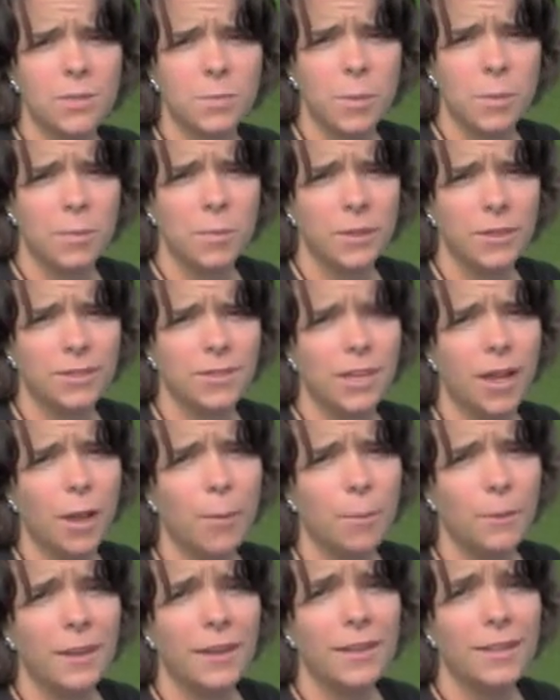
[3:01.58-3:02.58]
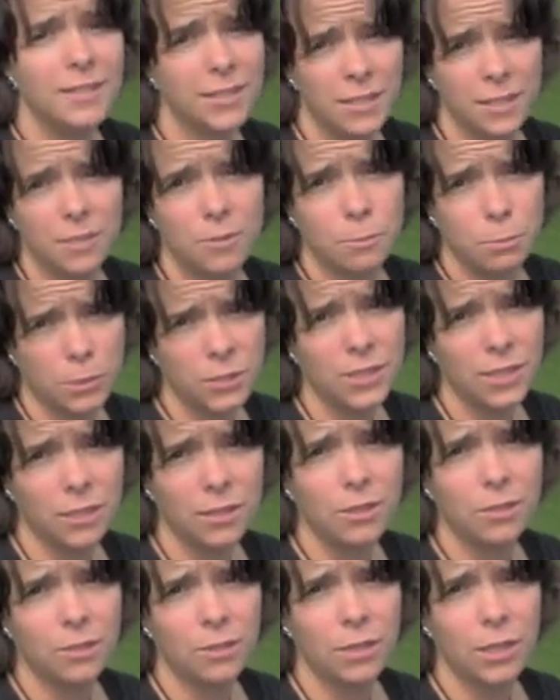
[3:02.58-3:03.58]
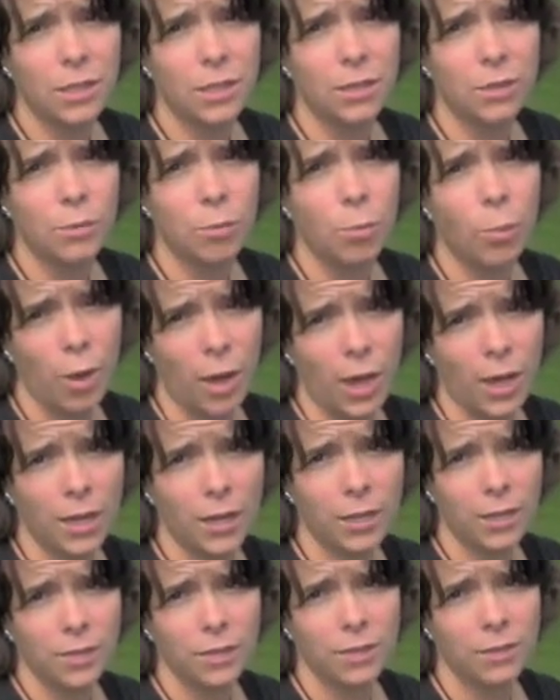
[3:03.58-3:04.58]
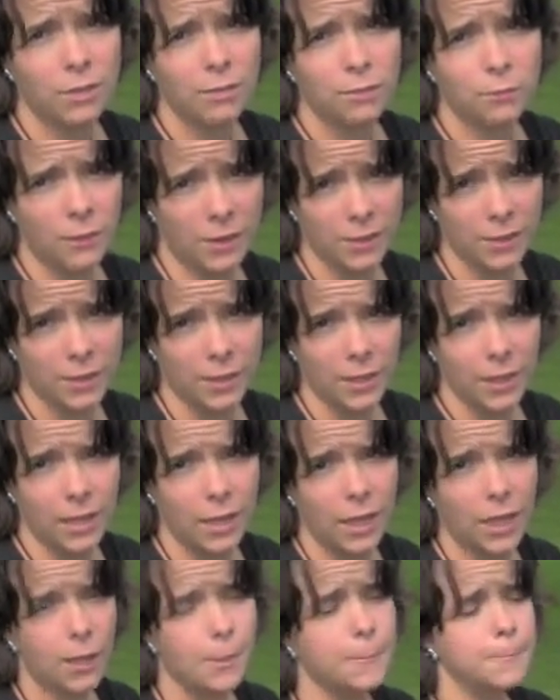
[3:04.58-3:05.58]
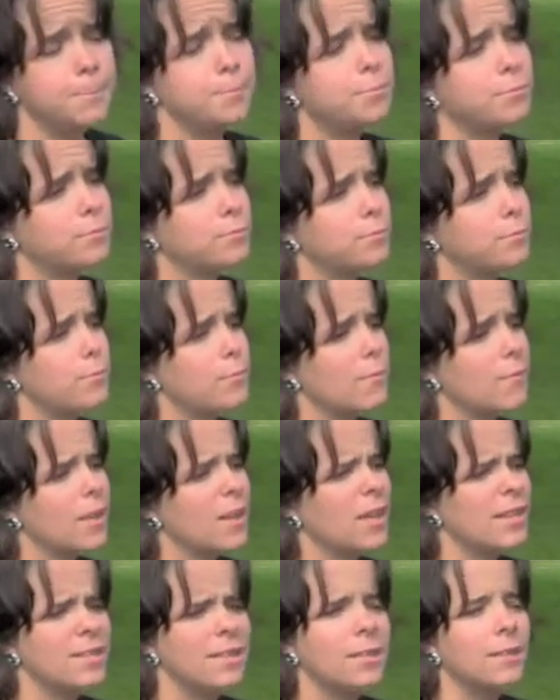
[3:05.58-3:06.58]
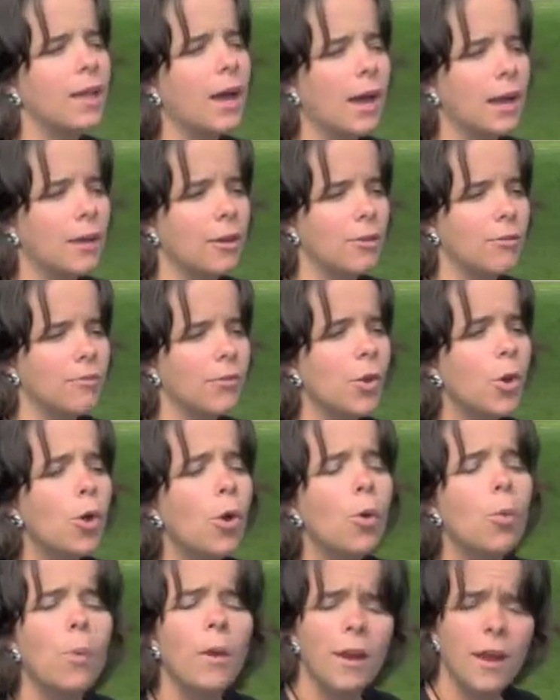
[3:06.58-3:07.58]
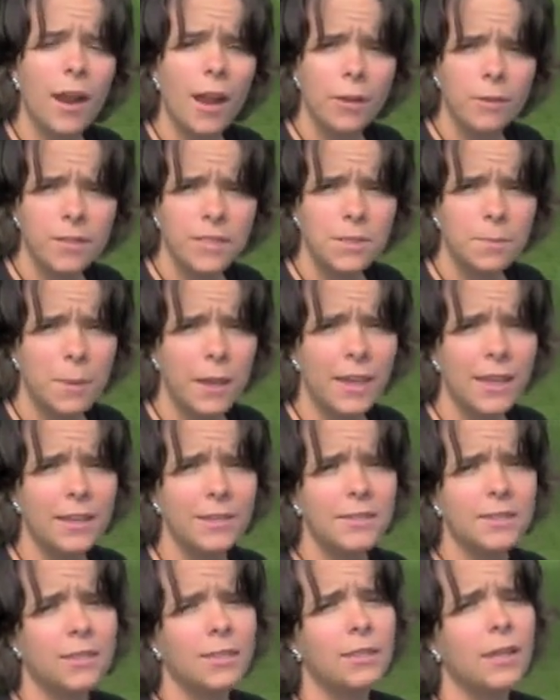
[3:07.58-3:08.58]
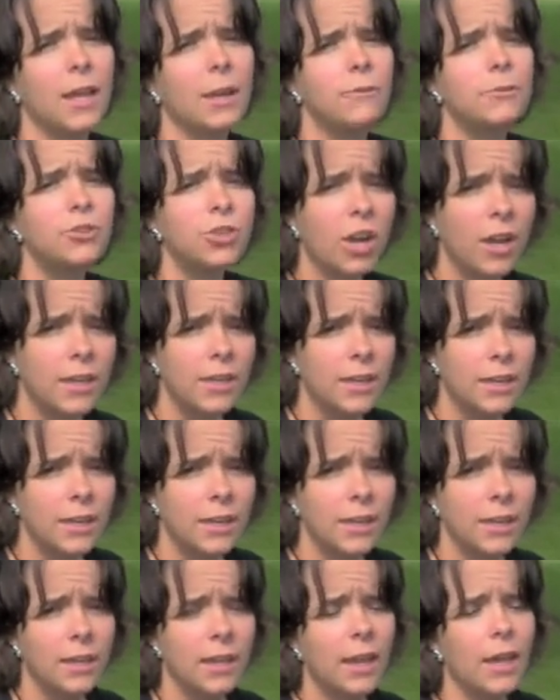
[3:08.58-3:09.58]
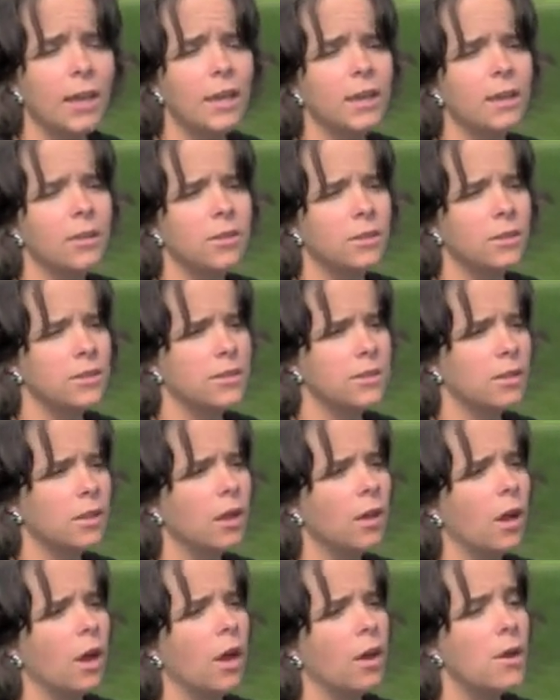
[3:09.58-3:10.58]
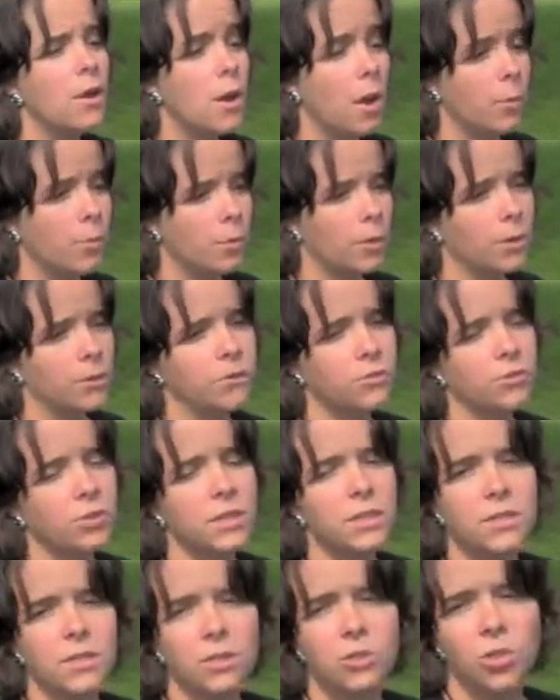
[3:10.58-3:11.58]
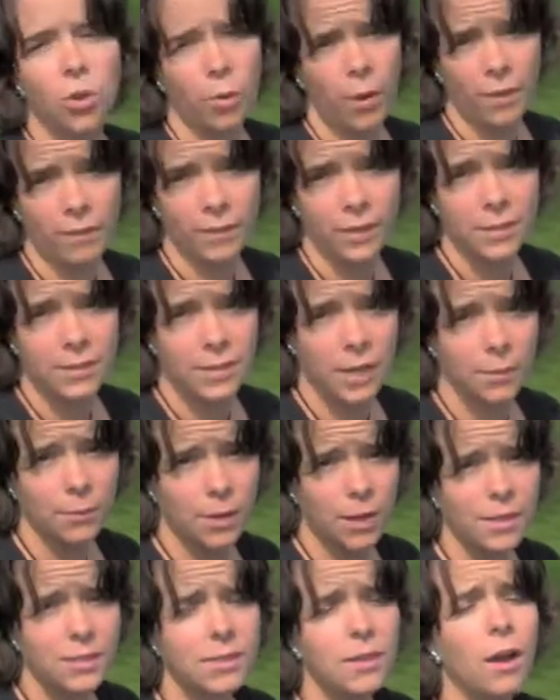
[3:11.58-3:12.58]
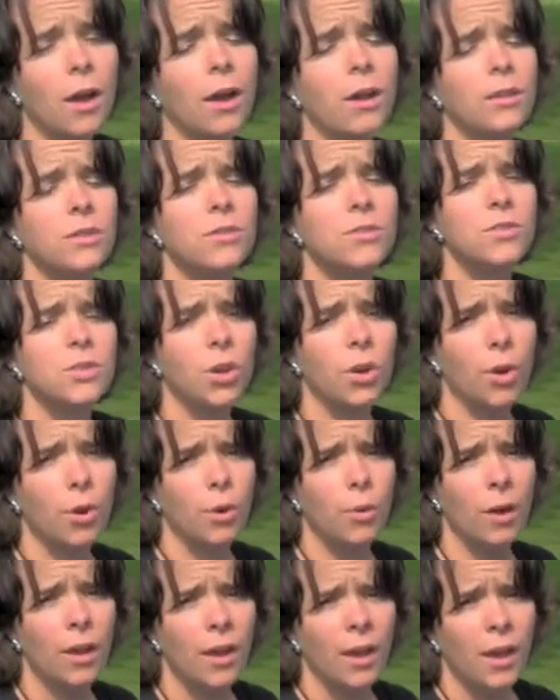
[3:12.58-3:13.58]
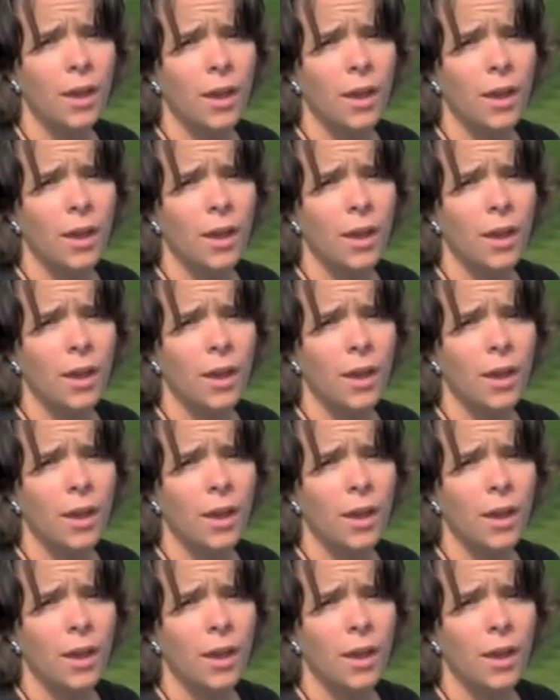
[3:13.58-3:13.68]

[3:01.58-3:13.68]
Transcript: has been built up, it isn't particularly walk friendly. It's a lot of warehouse space and a lot of trucking, and there's a number of streets that don't have any sidewalks at all. So